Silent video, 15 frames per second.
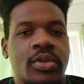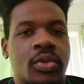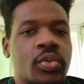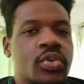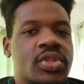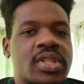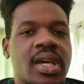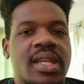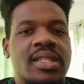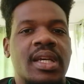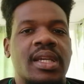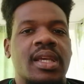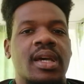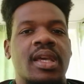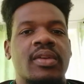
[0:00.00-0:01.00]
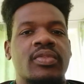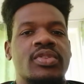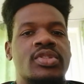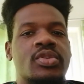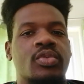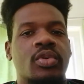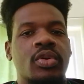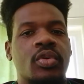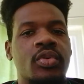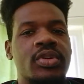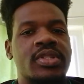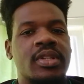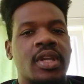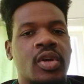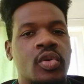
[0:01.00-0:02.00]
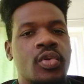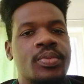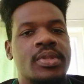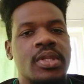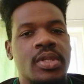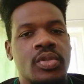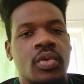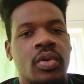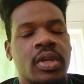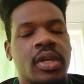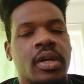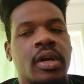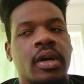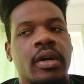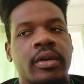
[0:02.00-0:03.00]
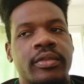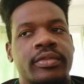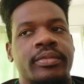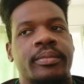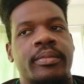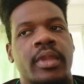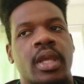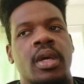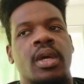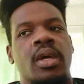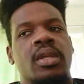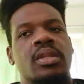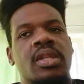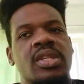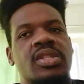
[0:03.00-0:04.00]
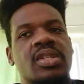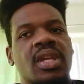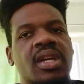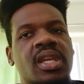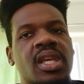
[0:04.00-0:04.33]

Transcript: two sides that can't even score goals in a group stage go kick off. This is